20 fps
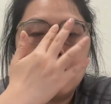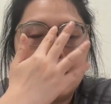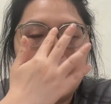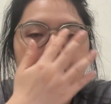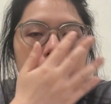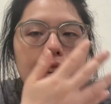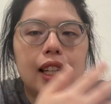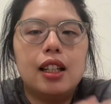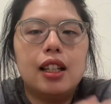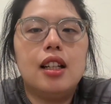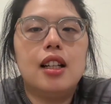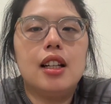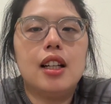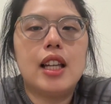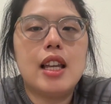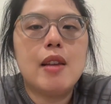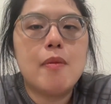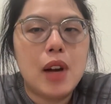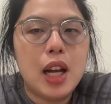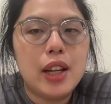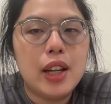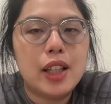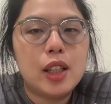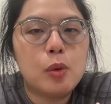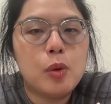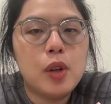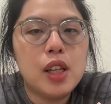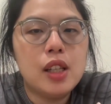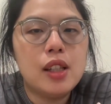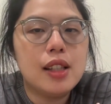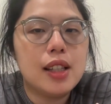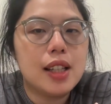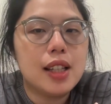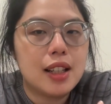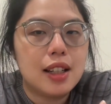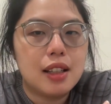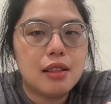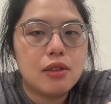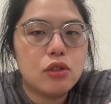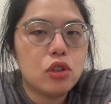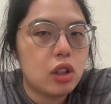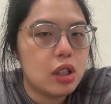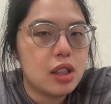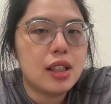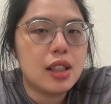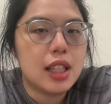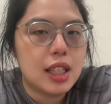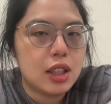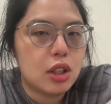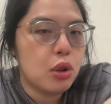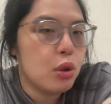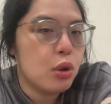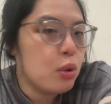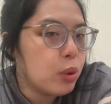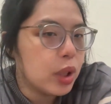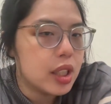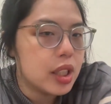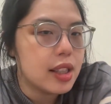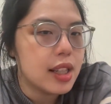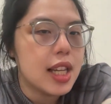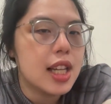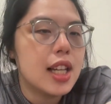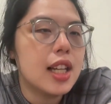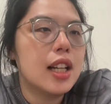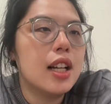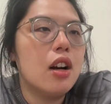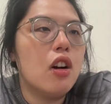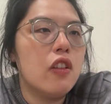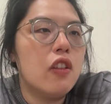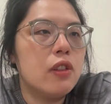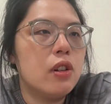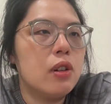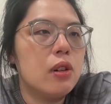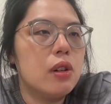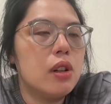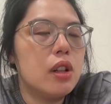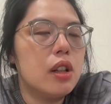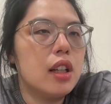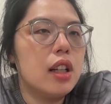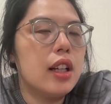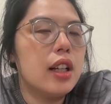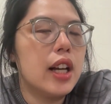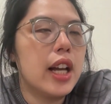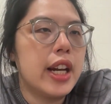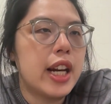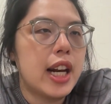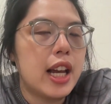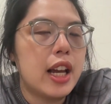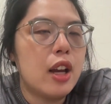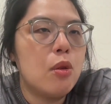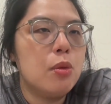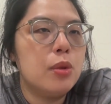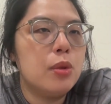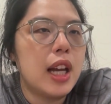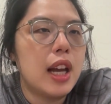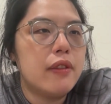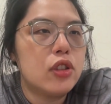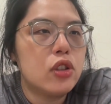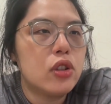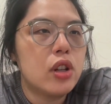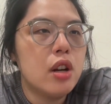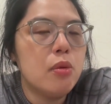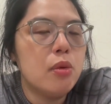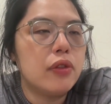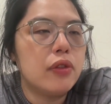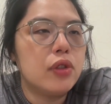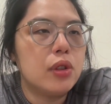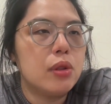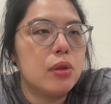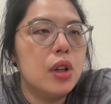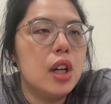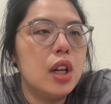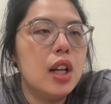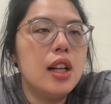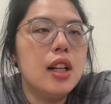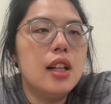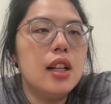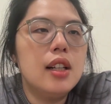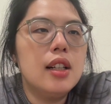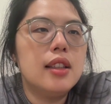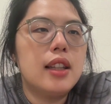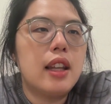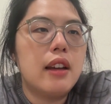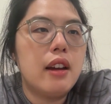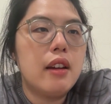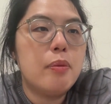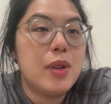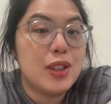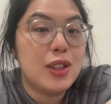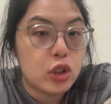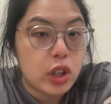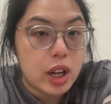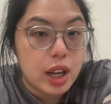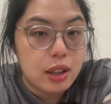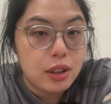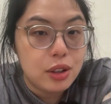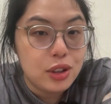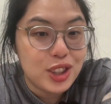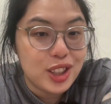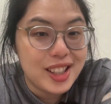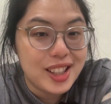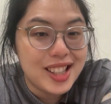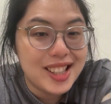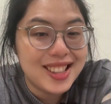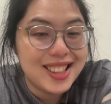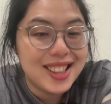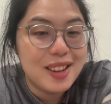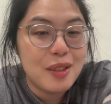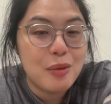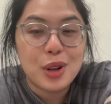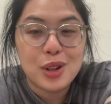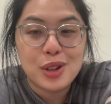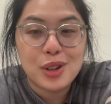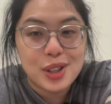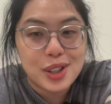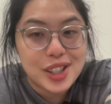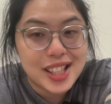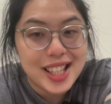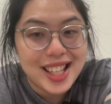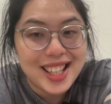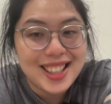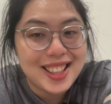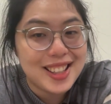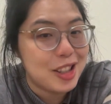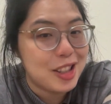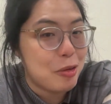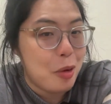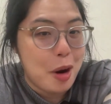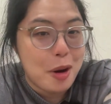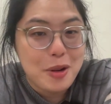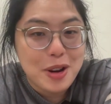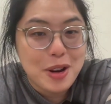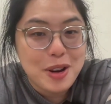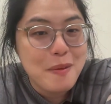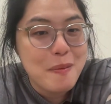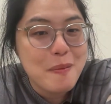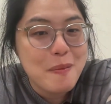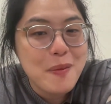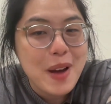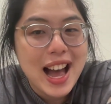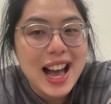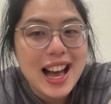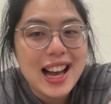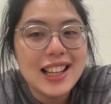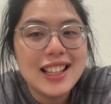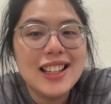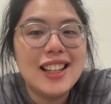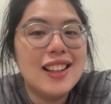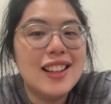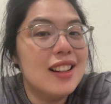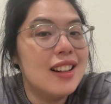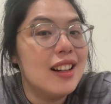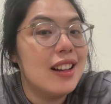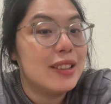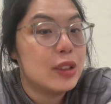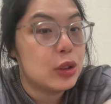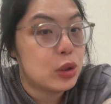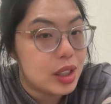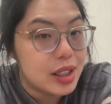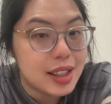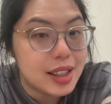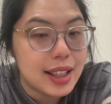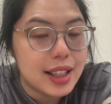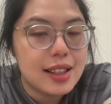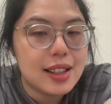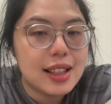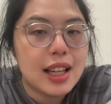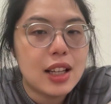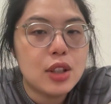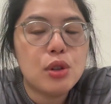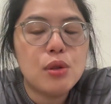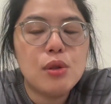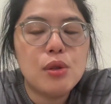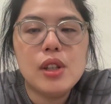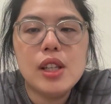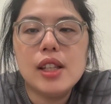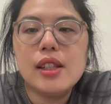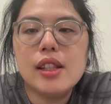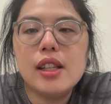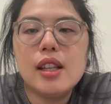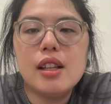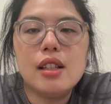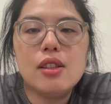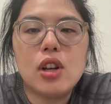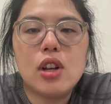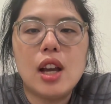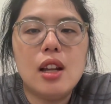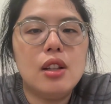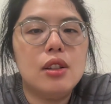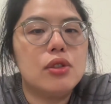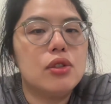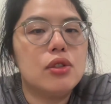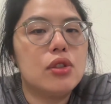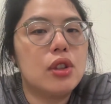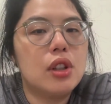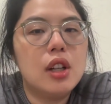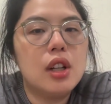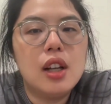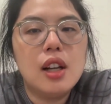And in my experience, in the just in 2 weeks in off court, and I hope that I've shared with you, there have been challenges. When you're sick, it's very bad. Adjusting schedule is a challenge.